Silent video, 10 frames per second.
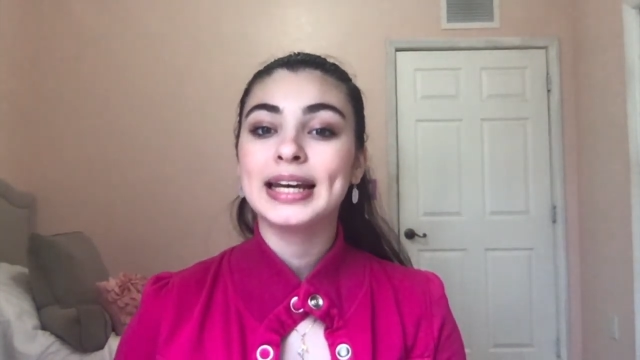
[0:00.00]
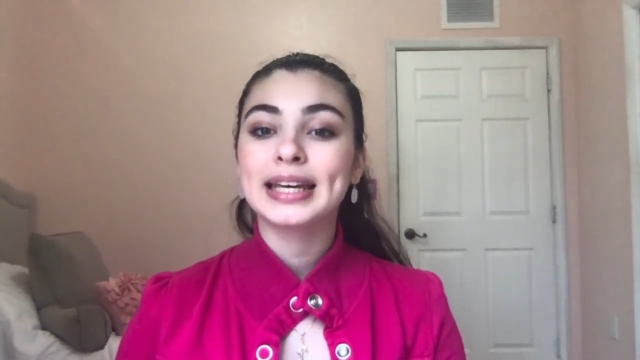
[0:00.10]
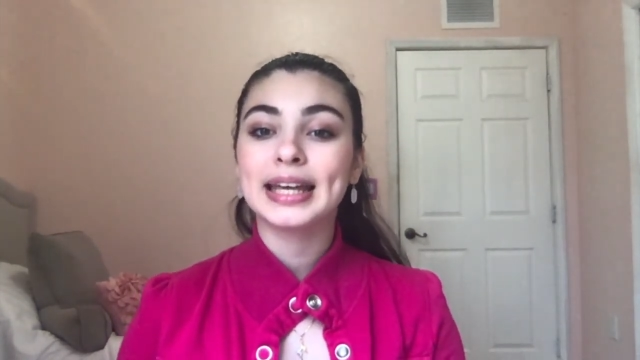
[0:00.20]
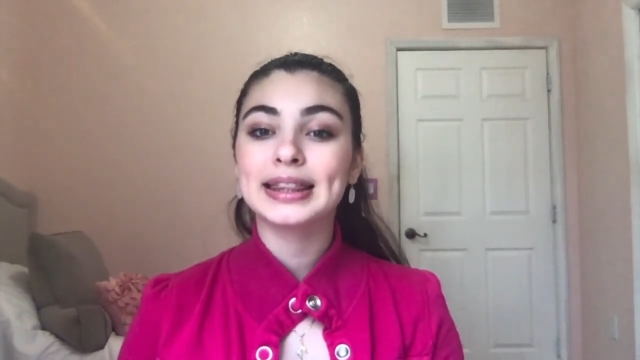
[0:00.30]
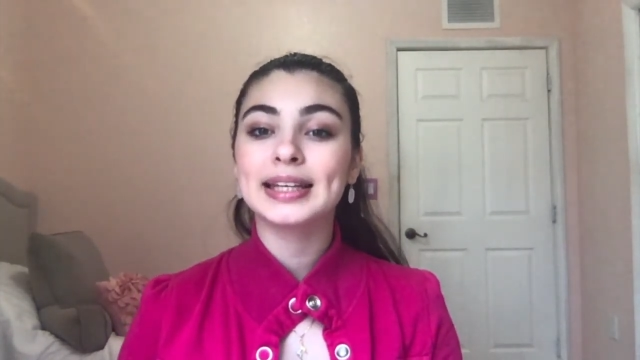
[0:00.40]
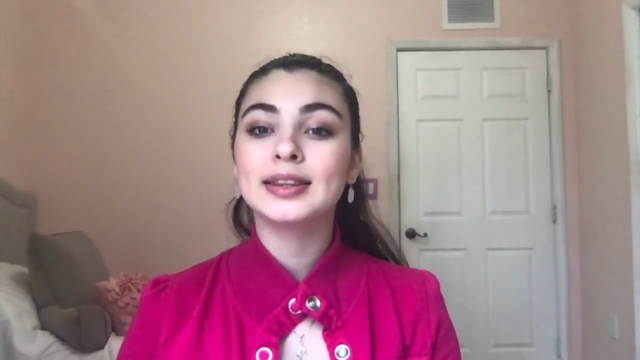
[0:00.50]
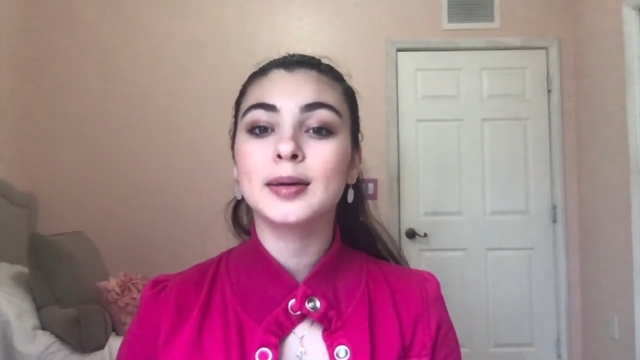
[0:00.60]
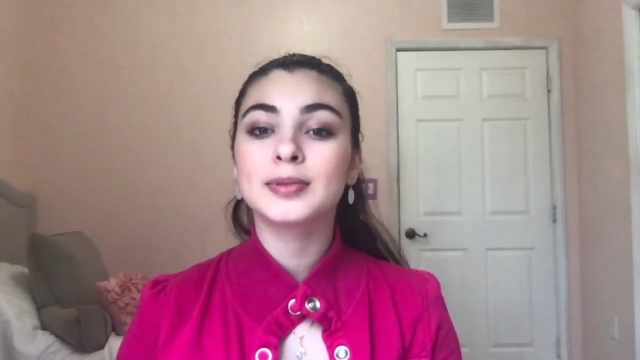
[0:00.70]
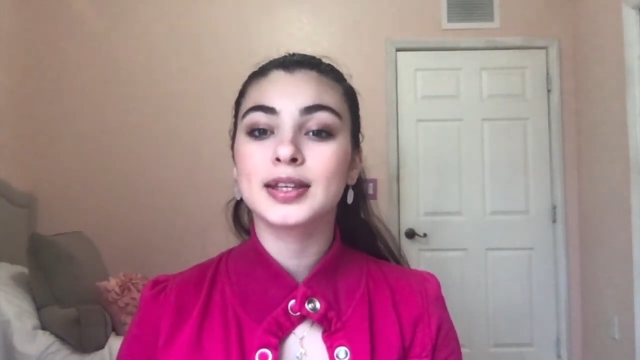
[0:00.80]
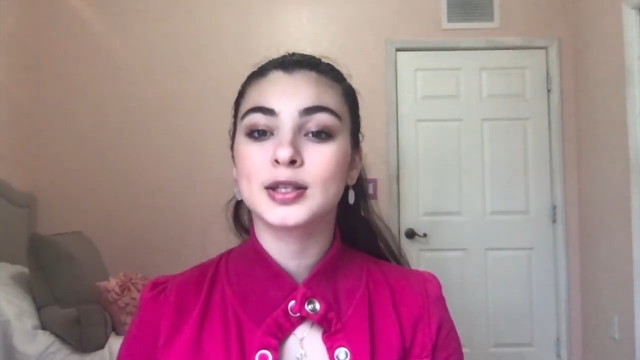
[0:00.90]
can lead
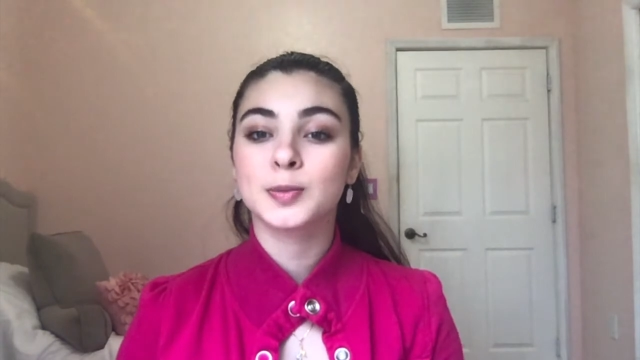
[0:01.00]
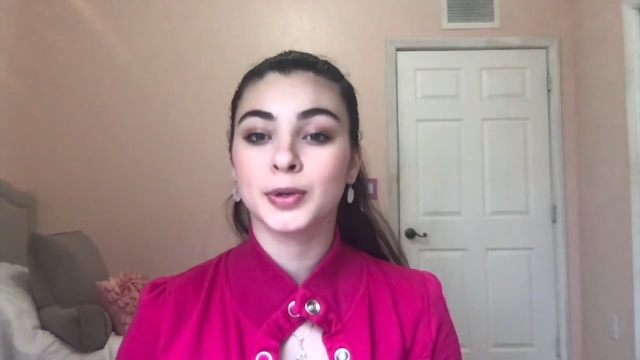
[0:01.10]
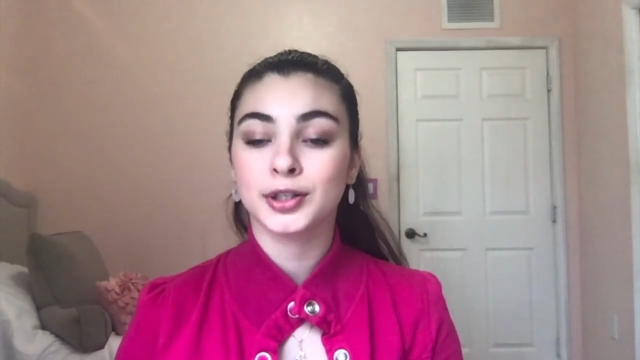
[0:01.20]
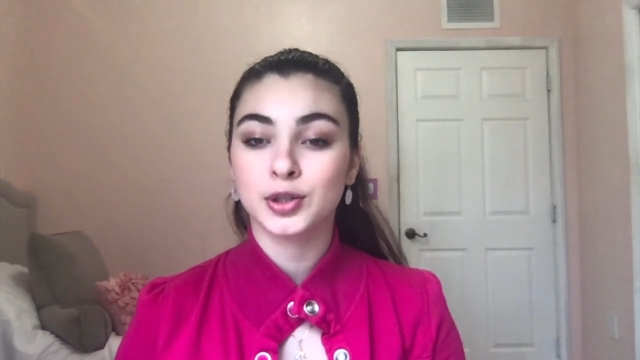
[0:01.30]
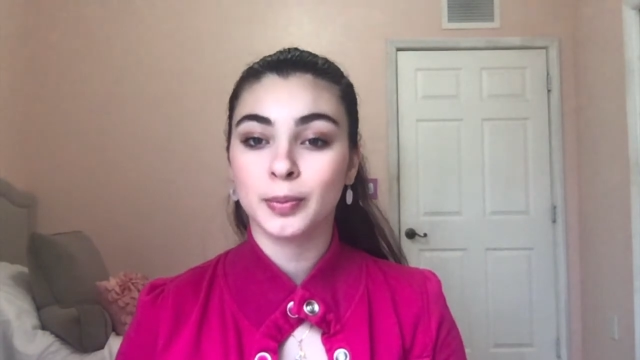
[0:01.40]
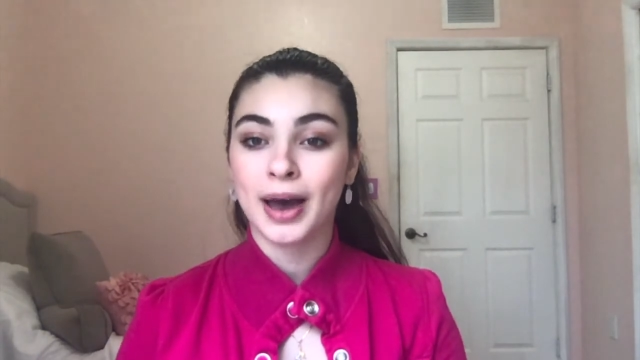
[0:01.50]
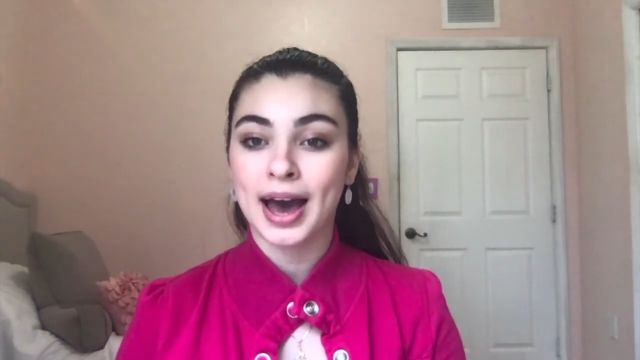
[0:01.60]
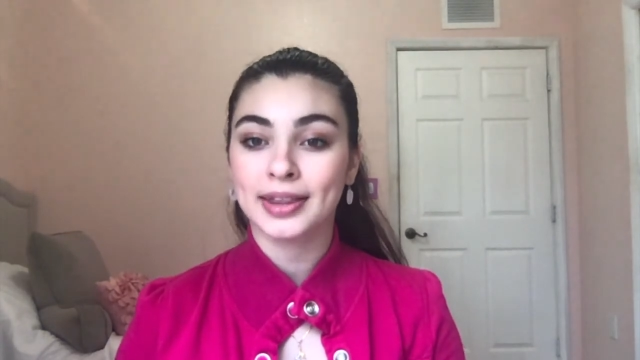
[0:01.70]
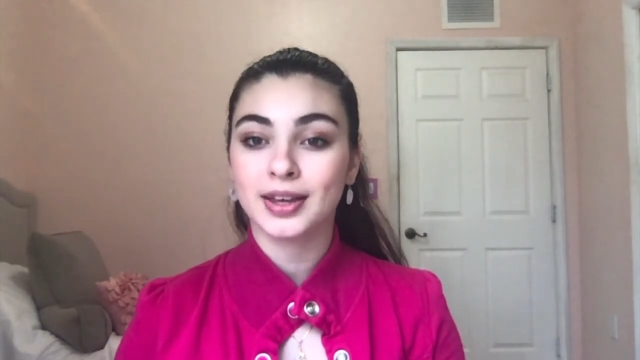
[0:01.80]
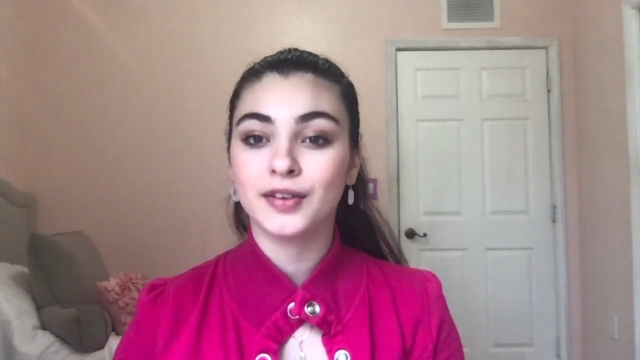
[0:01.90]
them to the spiritual path